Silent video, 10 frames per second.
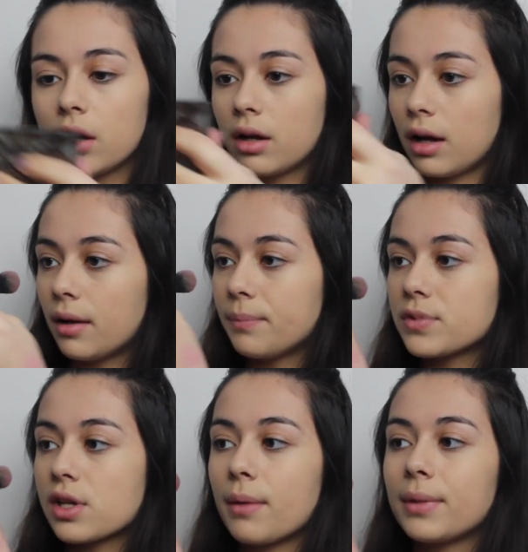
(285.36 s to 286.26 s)
girl.
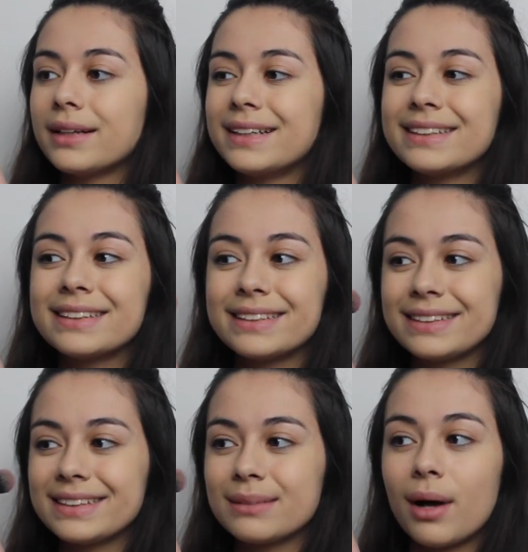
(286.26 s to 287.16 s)
So I'm going to
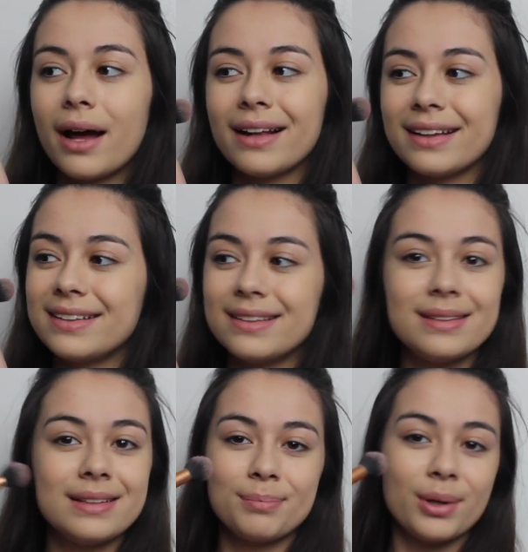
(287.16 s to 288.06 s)
smile and
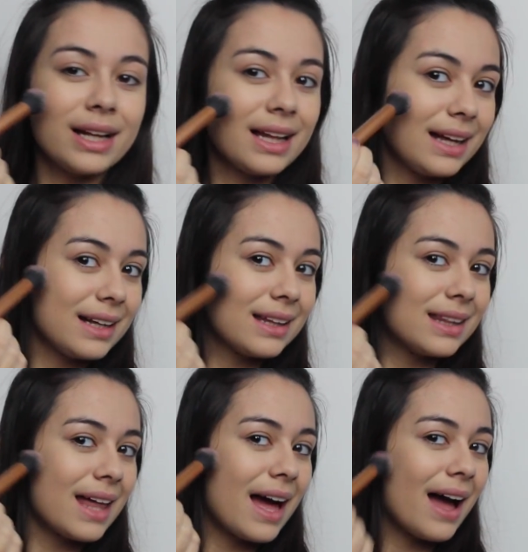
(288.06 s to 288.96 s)
put it like
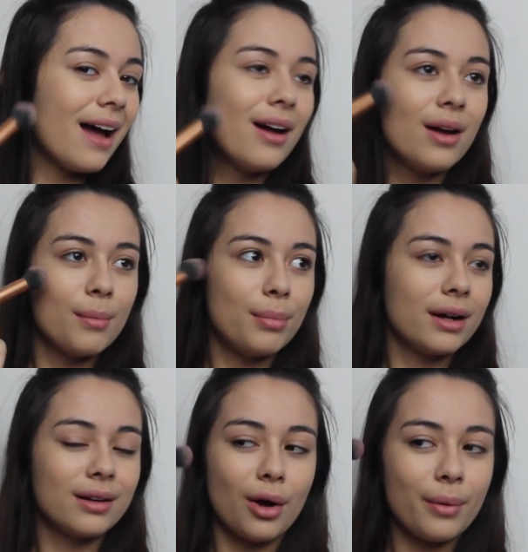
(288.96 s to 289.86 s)
there,
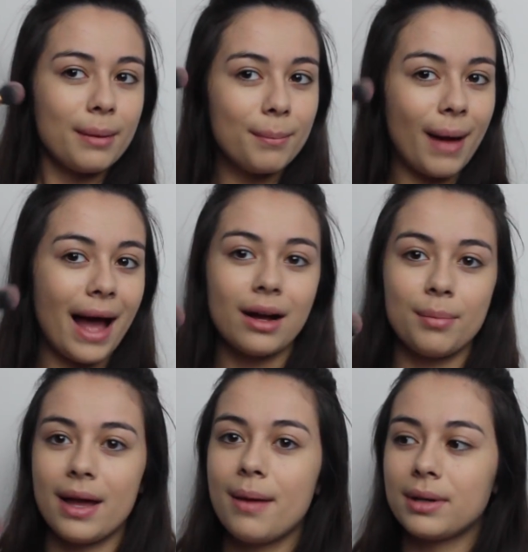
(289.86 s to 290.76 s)
but going back a
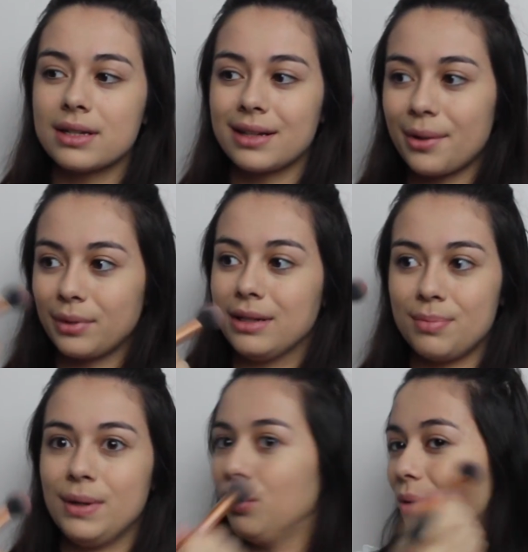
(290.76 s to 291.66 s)
bit because I don't want it
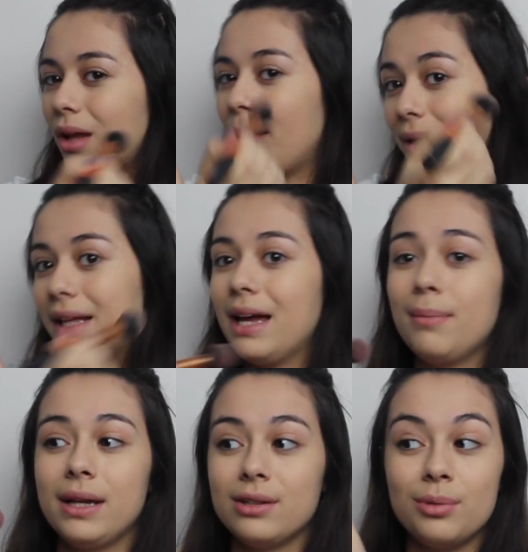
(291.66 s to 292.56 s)
to be all up in here
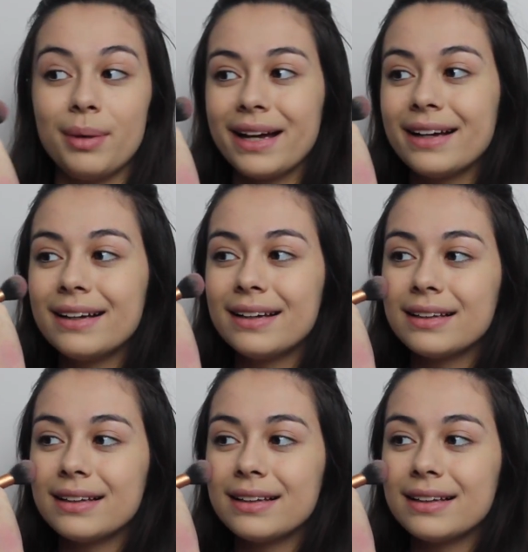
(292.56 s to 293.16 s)
being too pink.